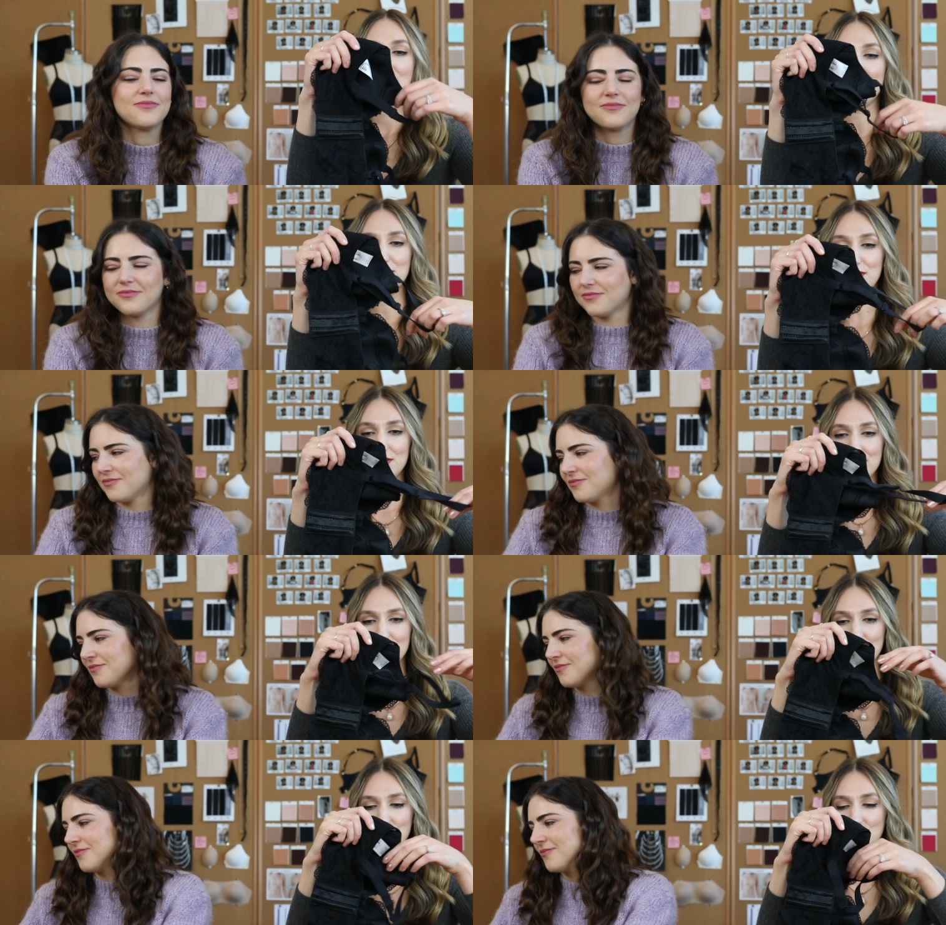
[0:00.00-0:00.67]
Speaker 1: Ooh,
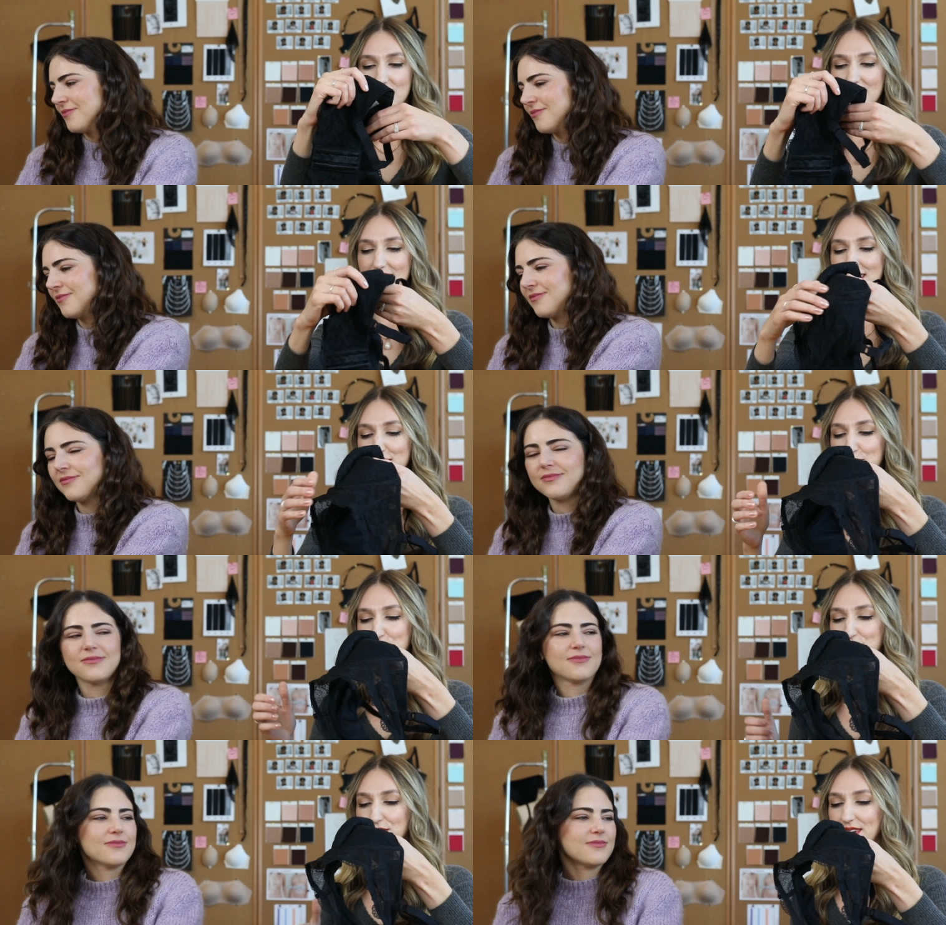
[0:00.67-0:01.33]
she is
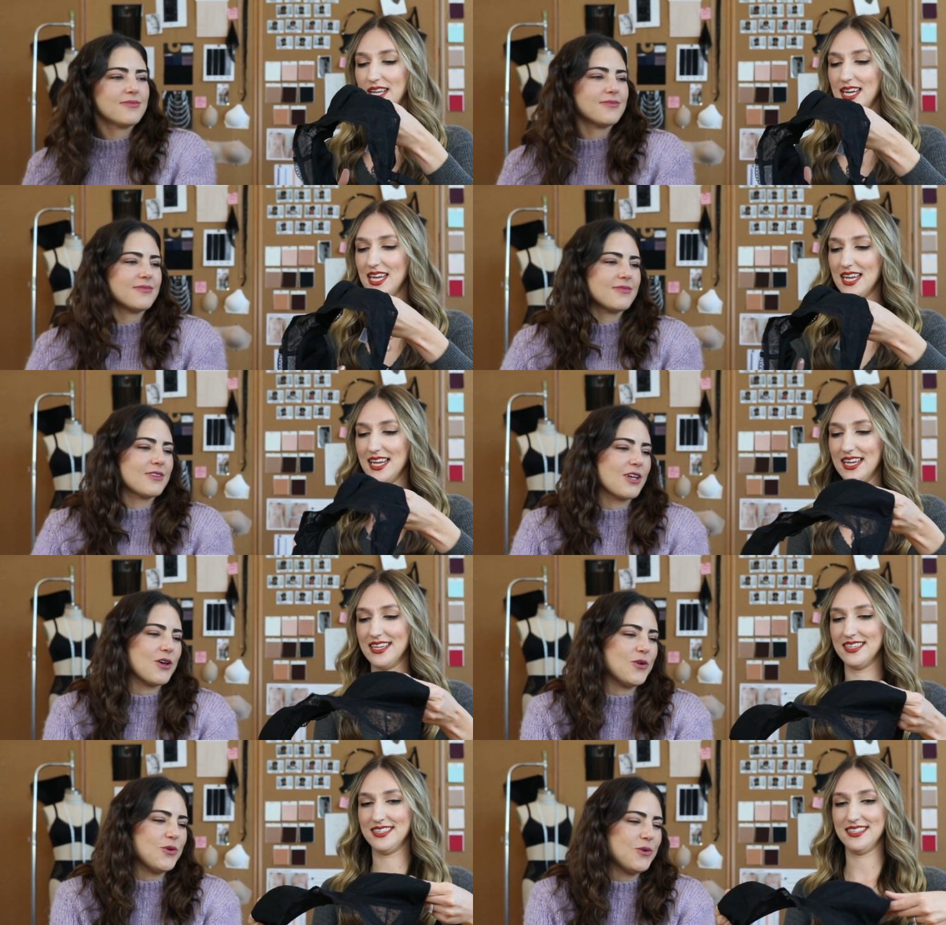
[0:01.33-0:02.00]
pretty.
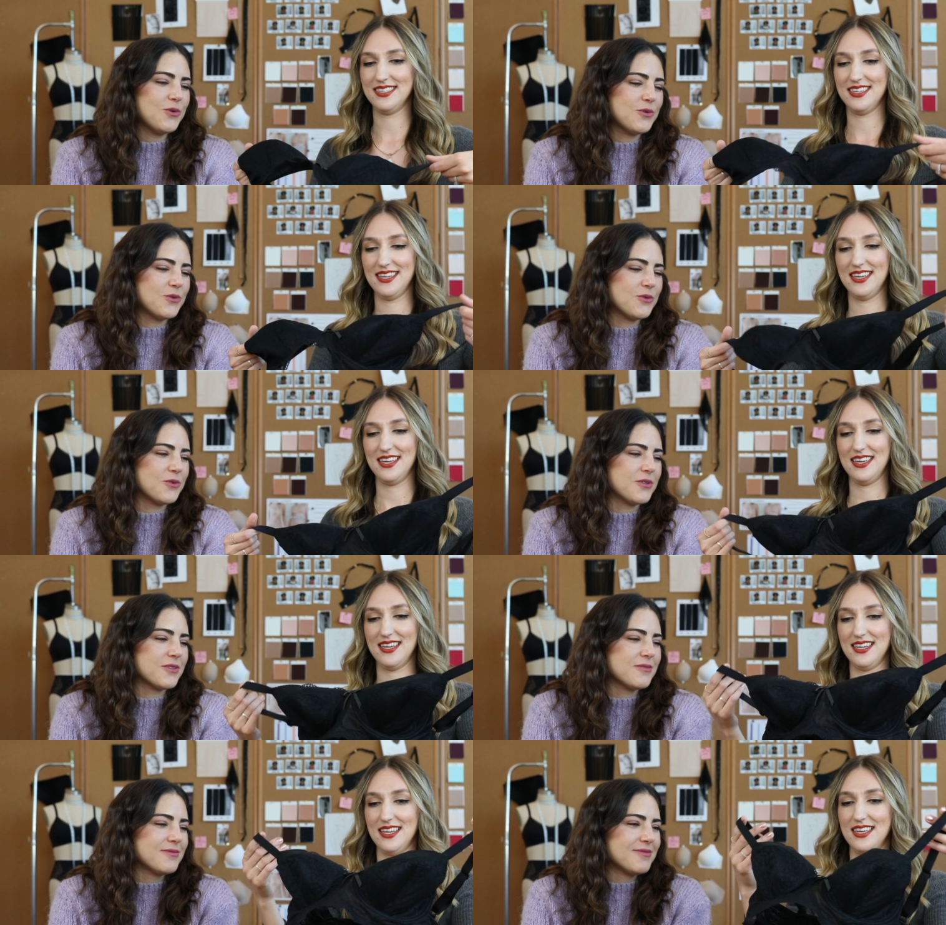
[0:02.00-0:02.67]

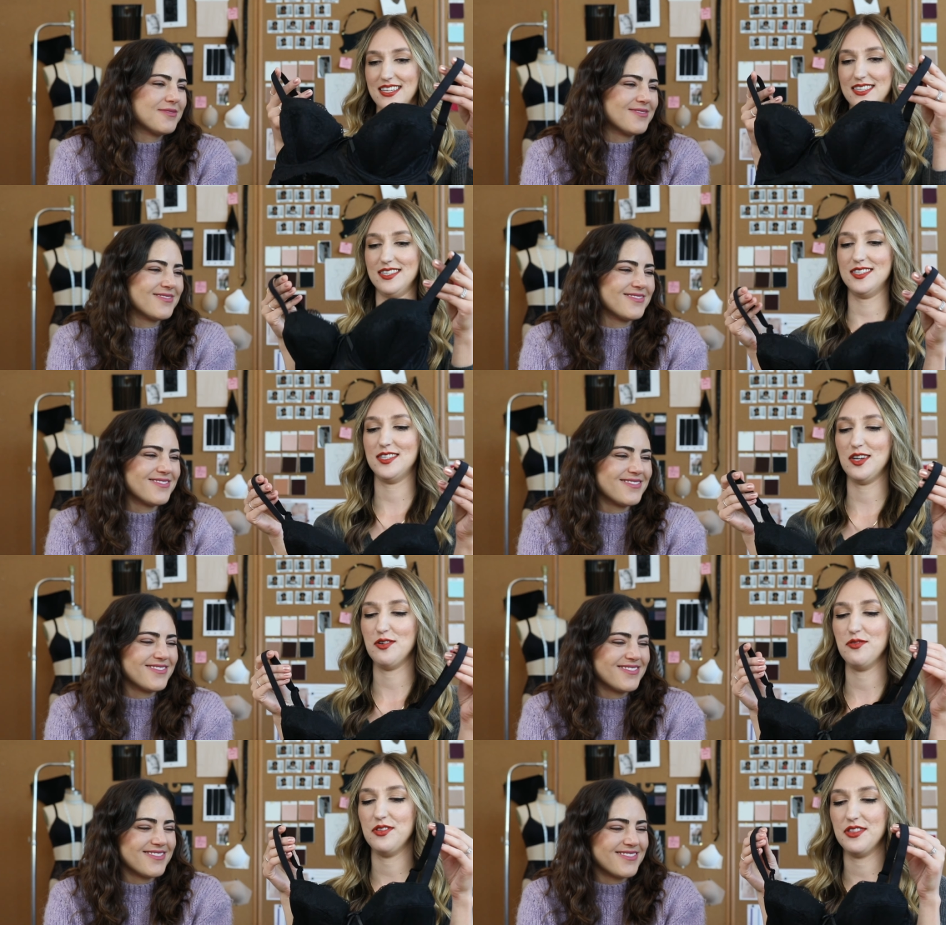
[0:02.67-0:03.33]
Ooh.
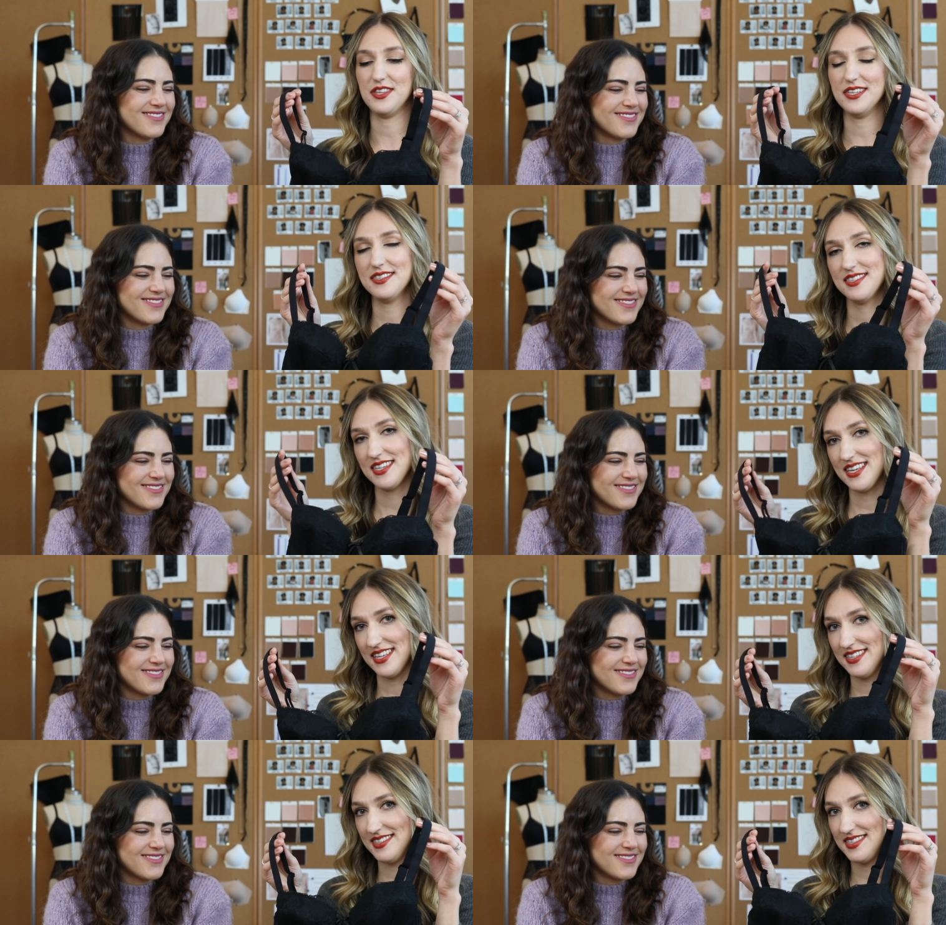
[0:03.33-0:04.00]
So this
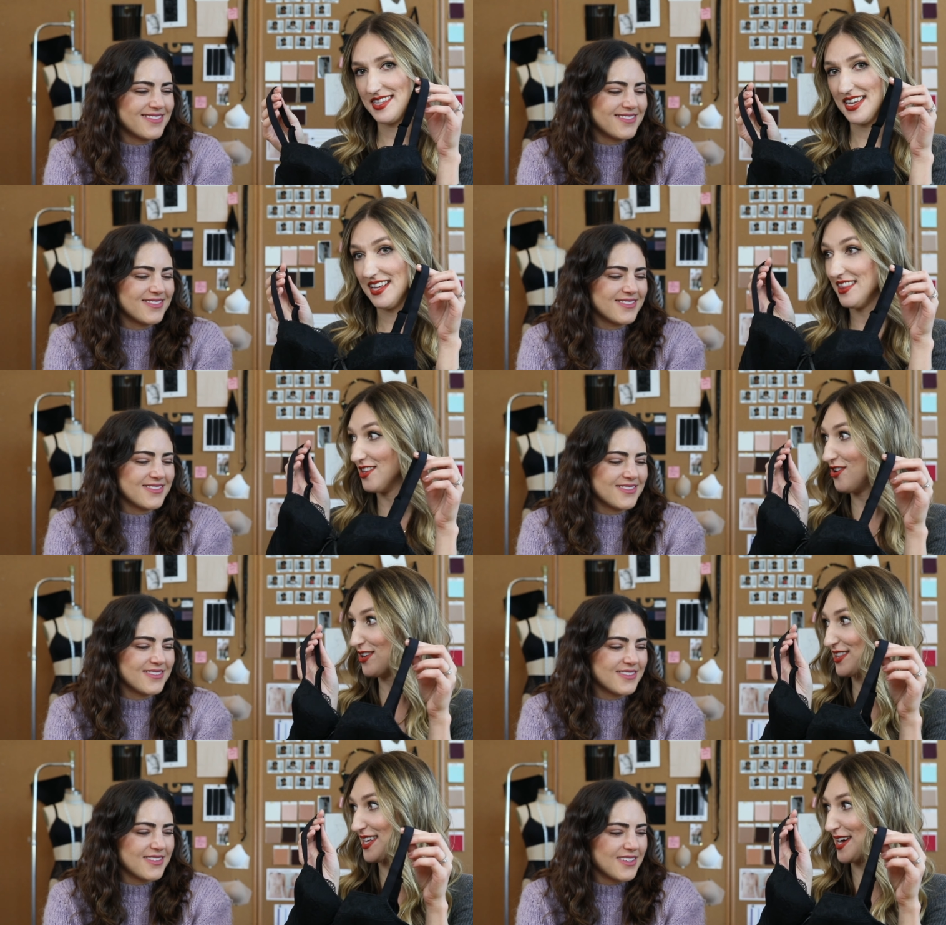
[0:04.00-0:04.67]
is the
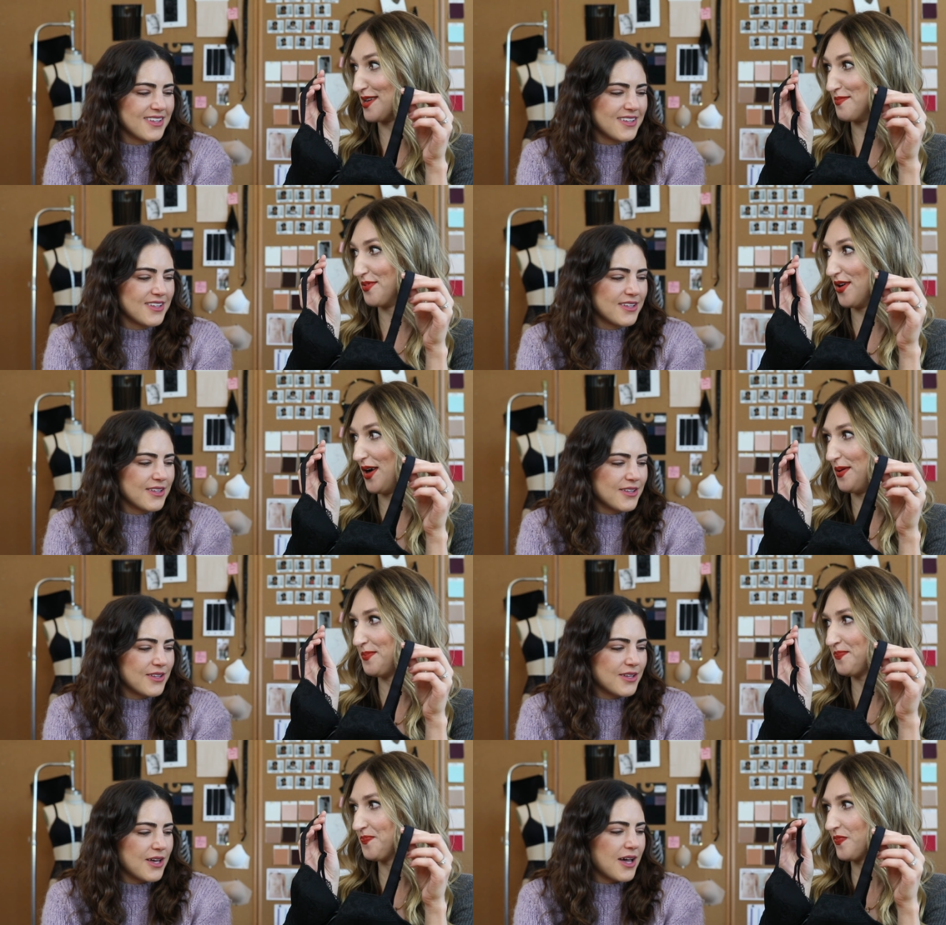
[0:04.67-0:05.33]
longline bra.